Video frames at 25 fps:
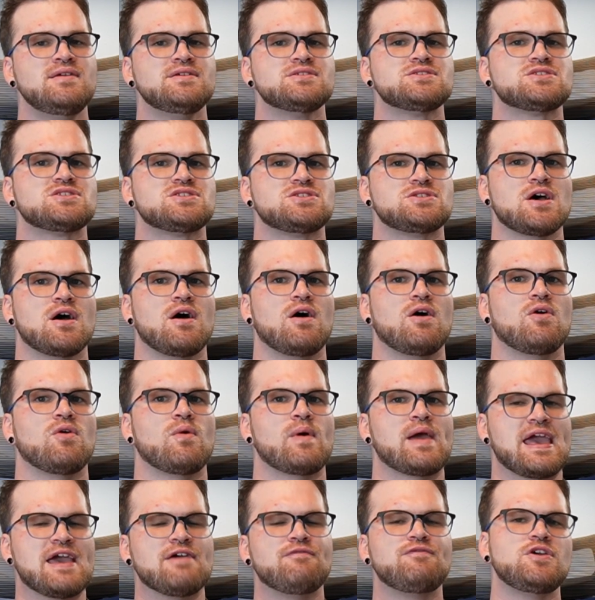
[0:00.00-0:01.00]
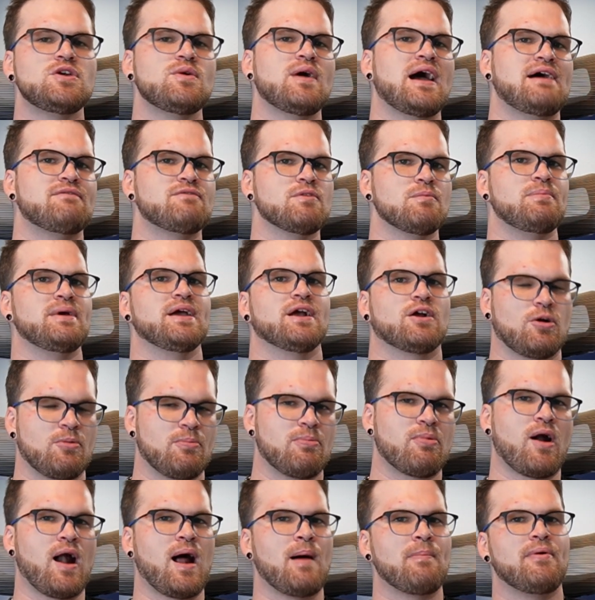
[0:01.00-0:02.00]
So if you have a bigger
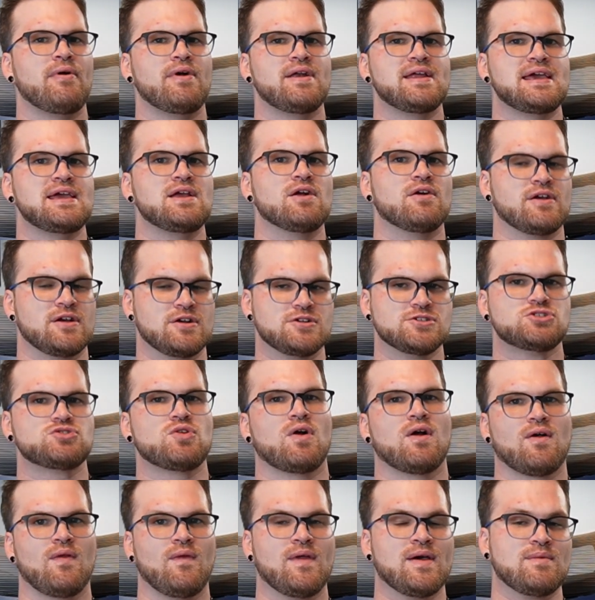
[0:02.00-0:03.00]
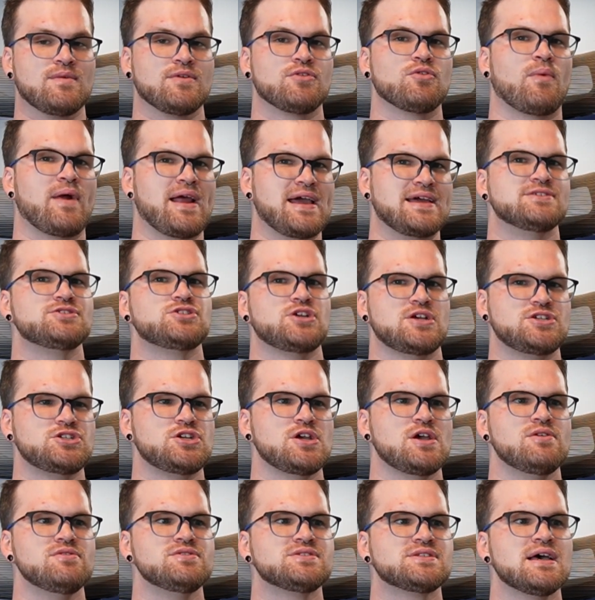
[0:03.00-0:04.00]
property or you're struggling with range
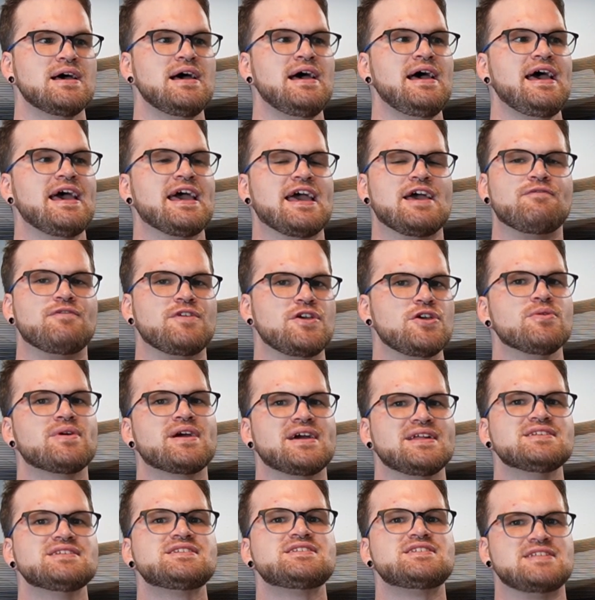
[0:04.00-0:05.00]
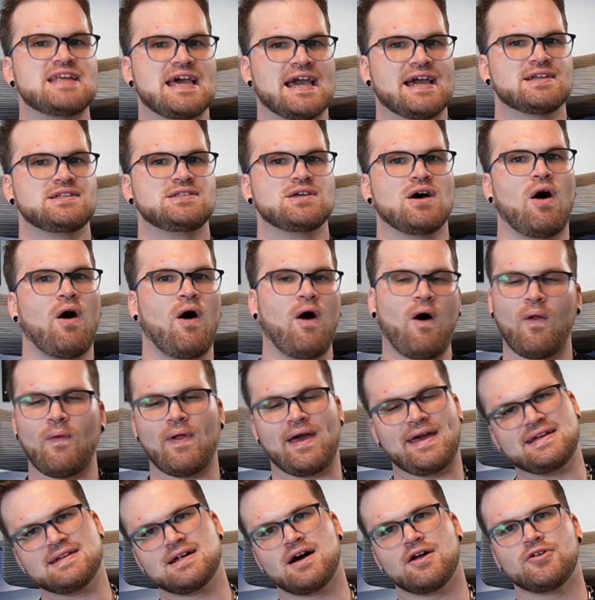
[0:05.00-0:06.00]
issues, if you can stick to all
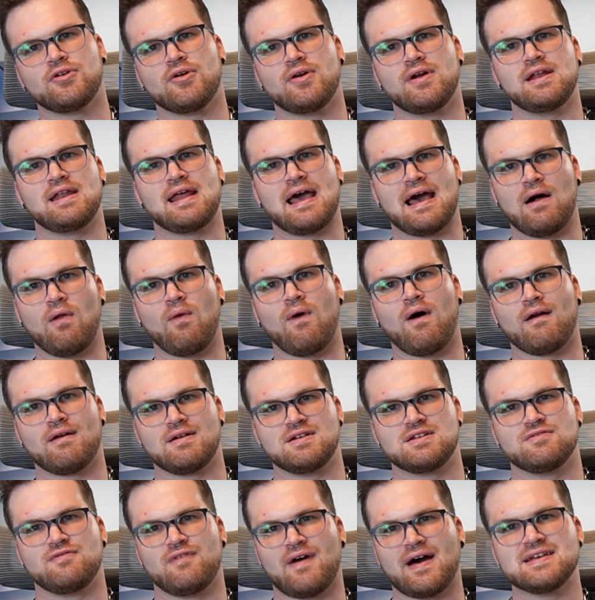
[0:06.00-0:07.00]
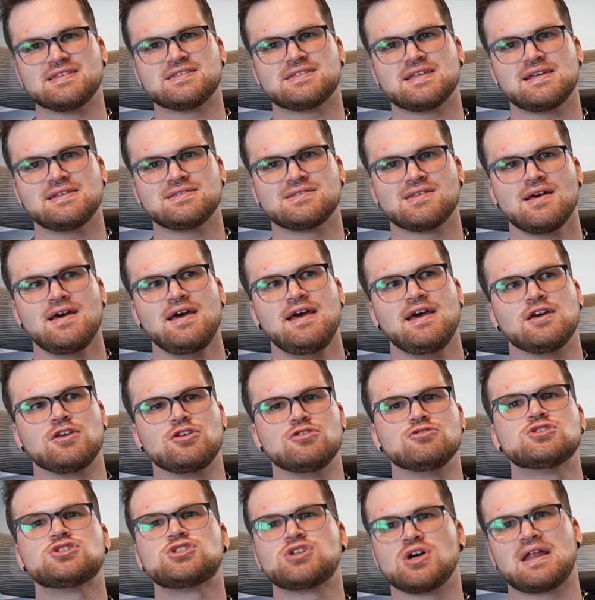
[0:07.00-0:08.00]
800LR devices, you
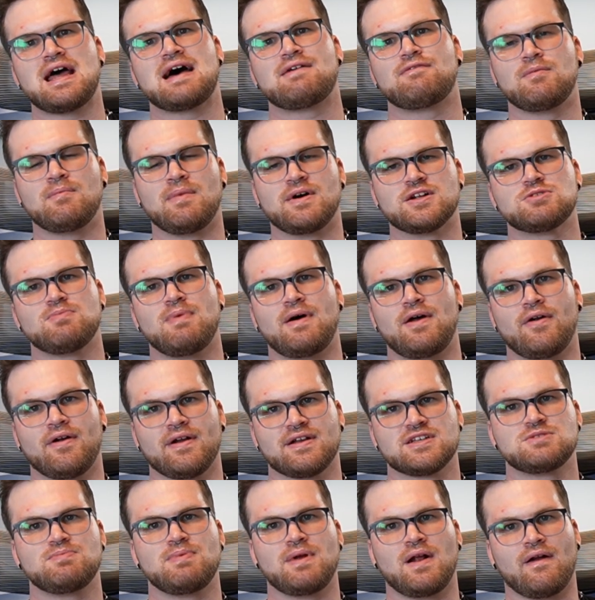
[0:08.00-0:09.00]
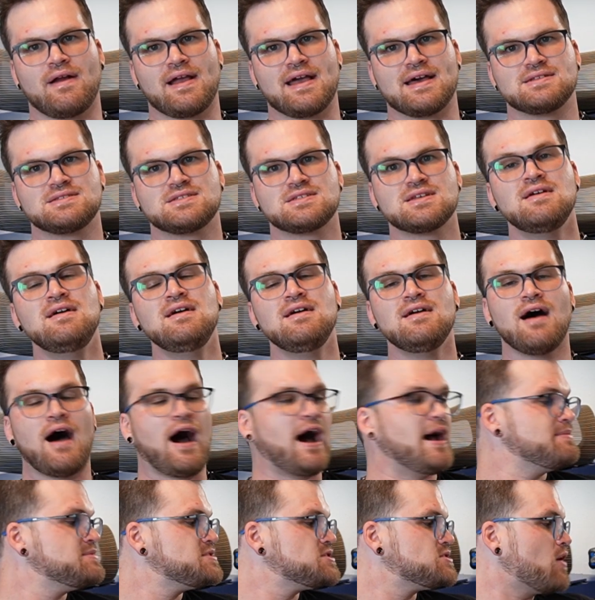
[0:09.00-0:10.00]
should have a much better experience.
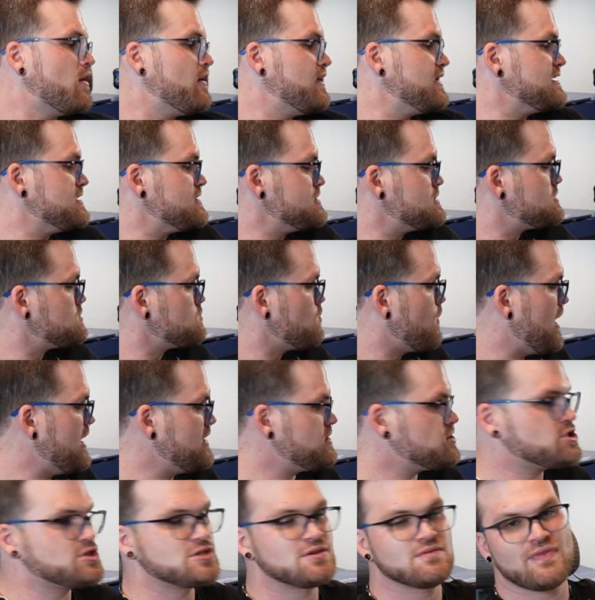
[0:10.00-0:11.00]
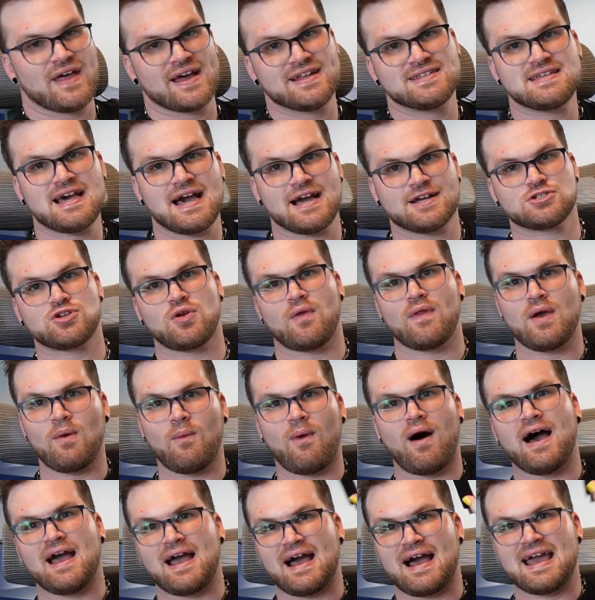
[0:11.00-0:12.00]
I'm starting to switch. That's actually
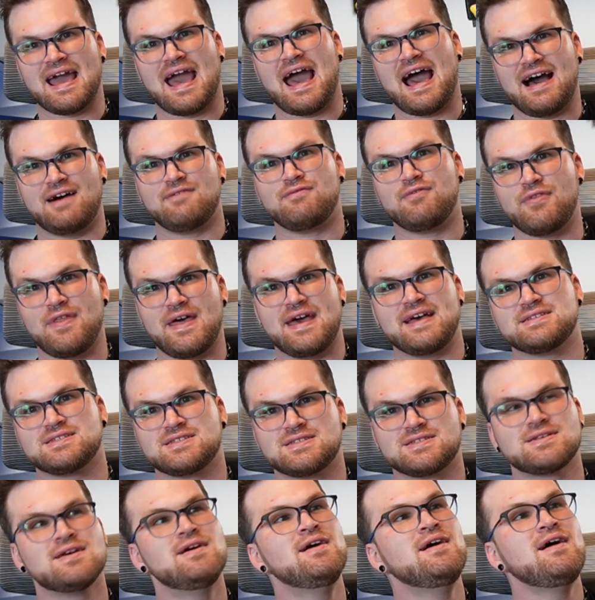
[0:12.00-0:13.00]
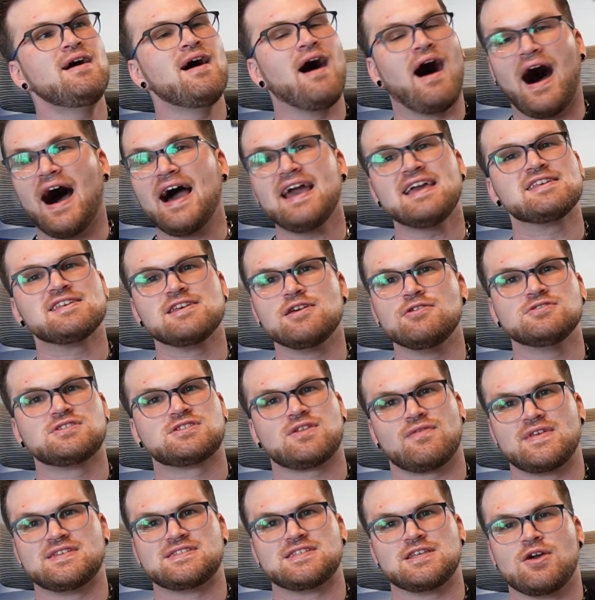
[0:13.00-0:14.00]
why I have this. I
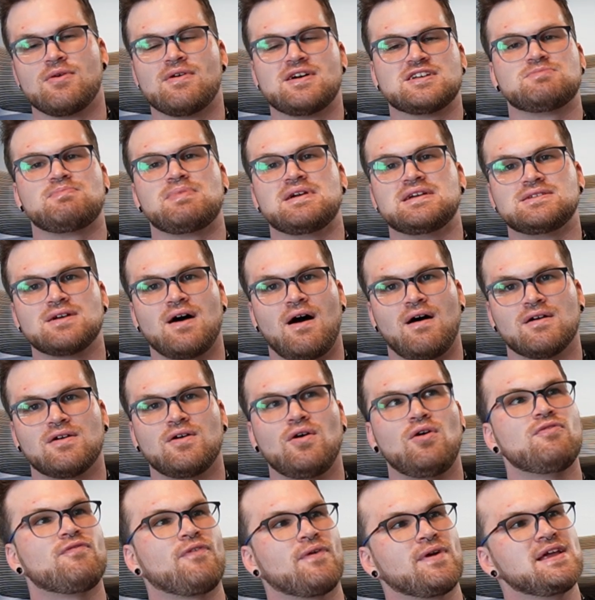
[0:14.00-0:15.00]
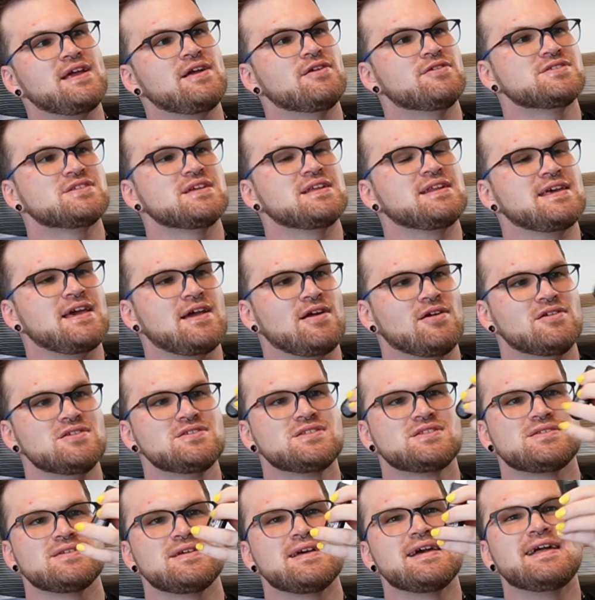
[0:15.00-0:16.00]
used this USB dongle for years and
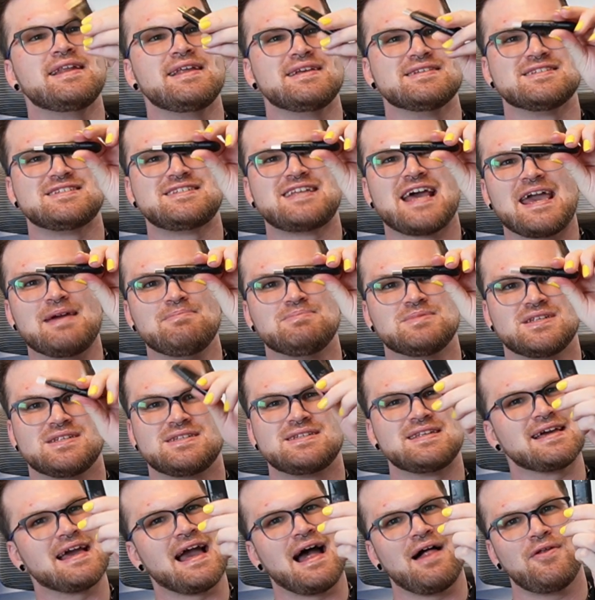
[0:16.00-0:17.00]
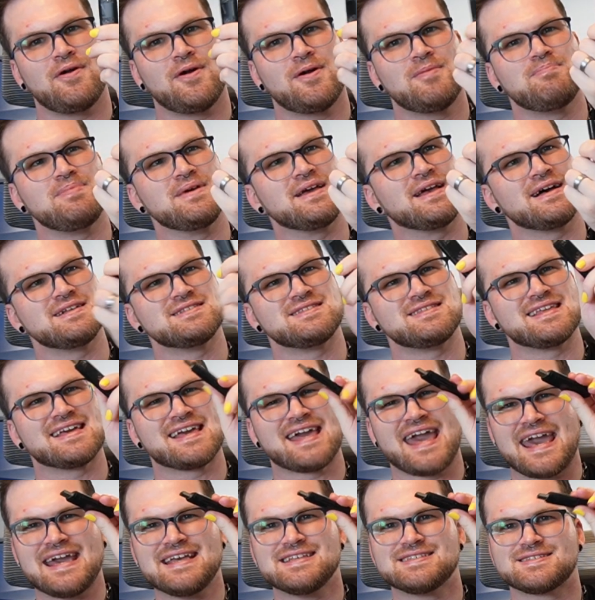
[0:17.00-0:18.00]
years. It is taped together because the
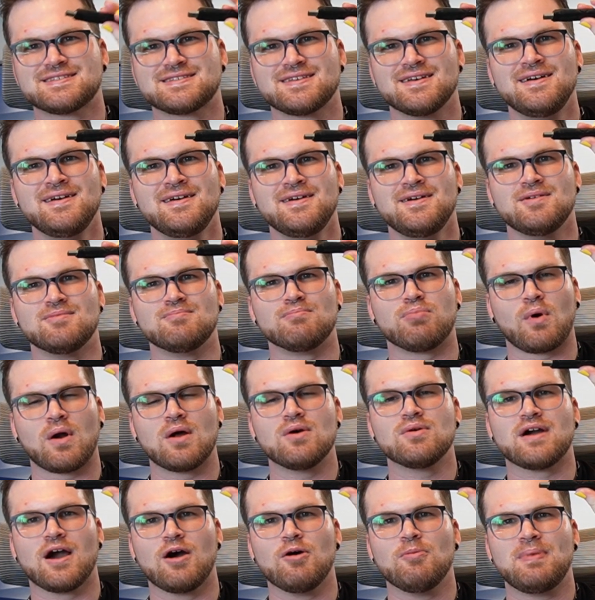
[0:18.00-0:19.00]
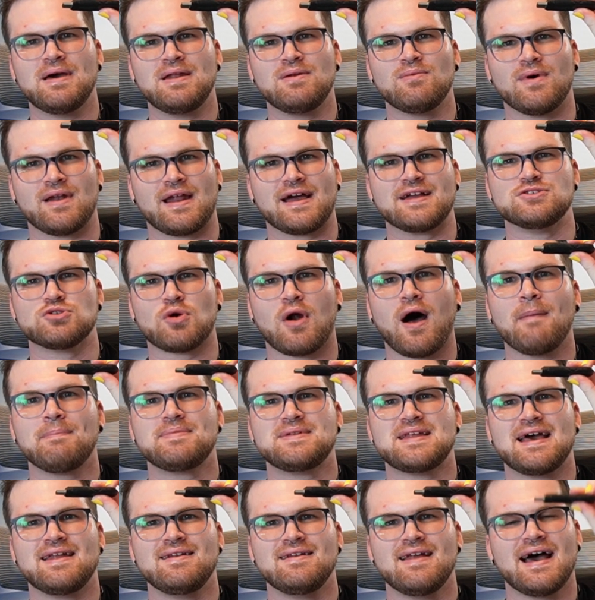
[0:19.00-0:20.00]
case broke open when I dropped
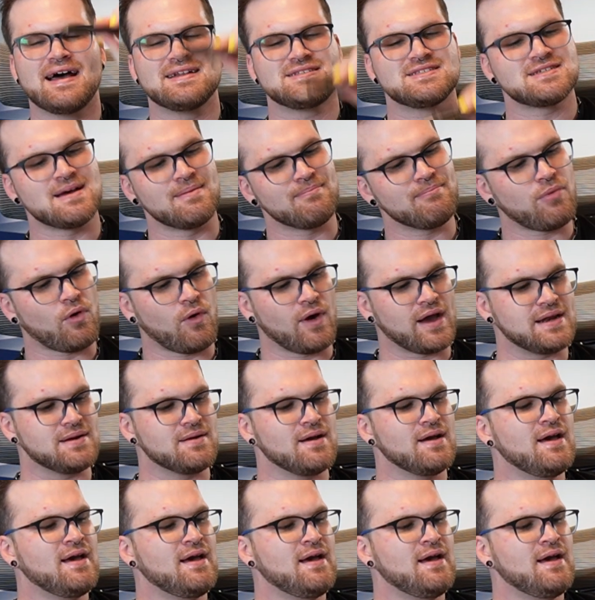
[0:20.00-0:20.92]
it at some point.